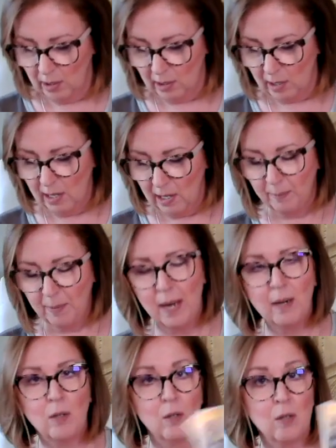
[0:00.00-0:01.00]
King of
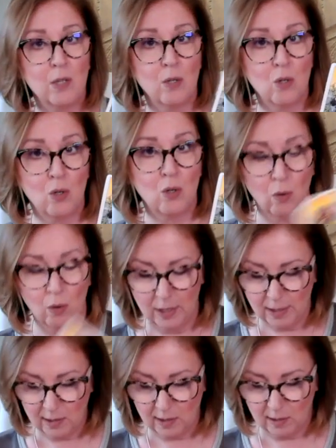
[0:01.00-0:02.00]
Pentacles is
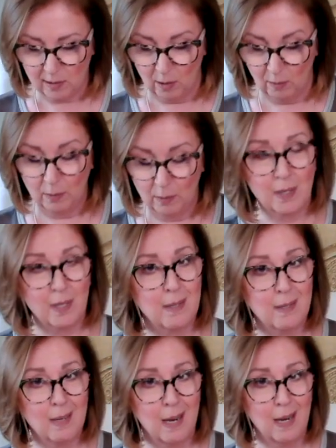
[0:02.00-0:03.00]
Taurus, the one with the
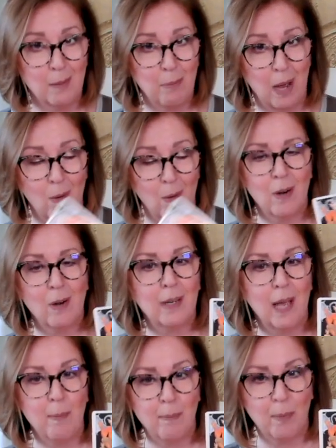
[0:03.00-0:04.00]
staying power.
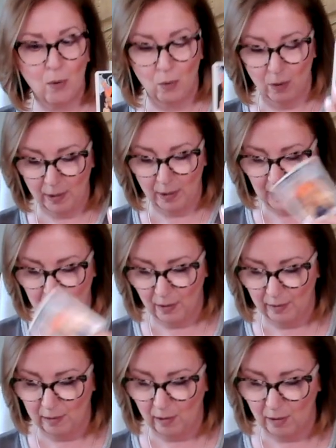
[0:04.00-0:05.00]
Capricorn
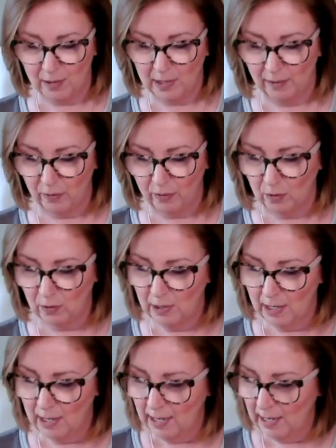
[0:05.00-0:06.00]
here in our devil.
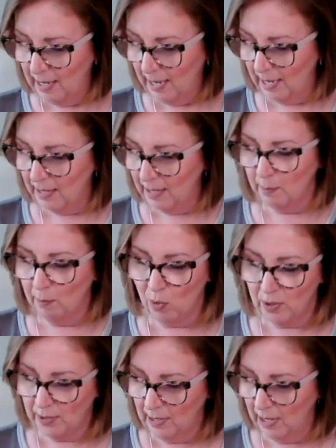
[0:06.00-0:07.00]
And
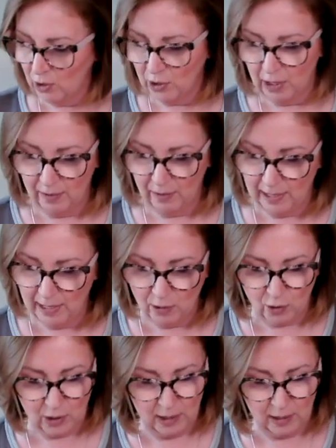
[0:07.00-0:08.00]
more Sagittarian
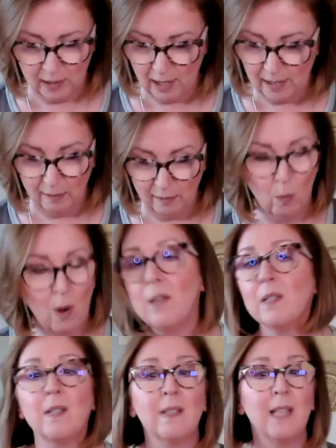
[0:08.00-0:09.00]
energy in the Knight of
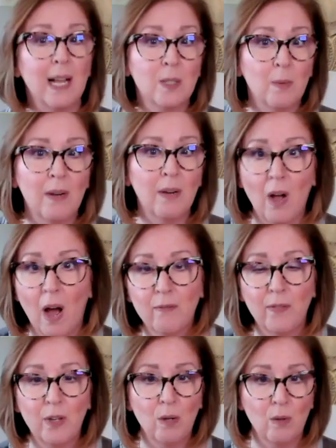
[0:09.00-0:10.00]
Wands. That's what I've
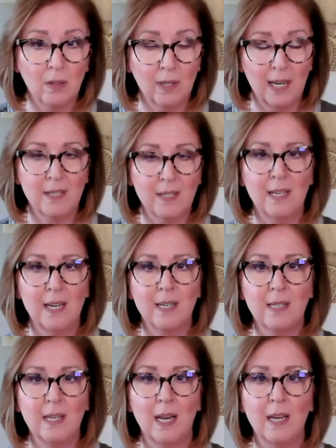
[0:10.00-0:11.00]
got for you. The link to the
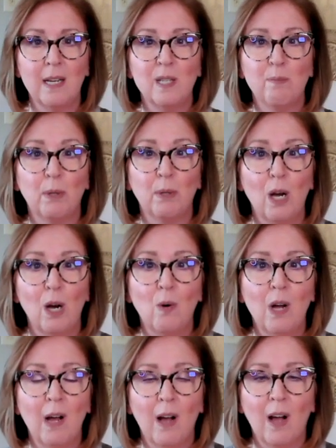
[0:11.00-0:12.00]
extended is
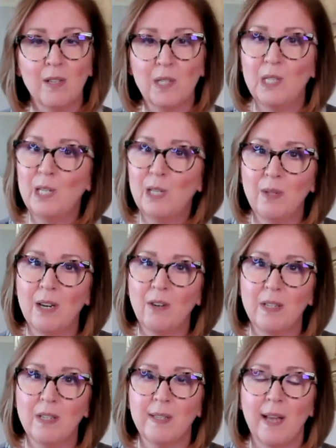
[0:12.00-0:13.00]
below. I'll see you there
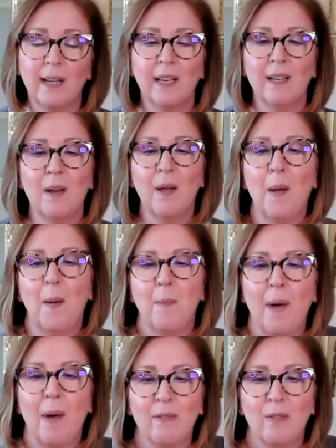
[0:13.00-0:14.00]
in a second.
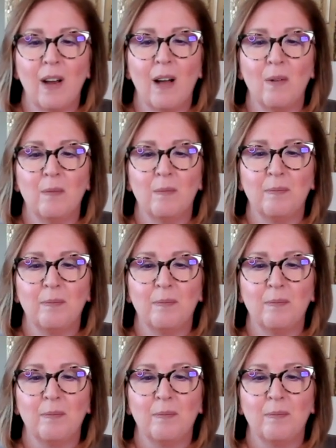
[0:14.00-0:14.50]
Bye for now.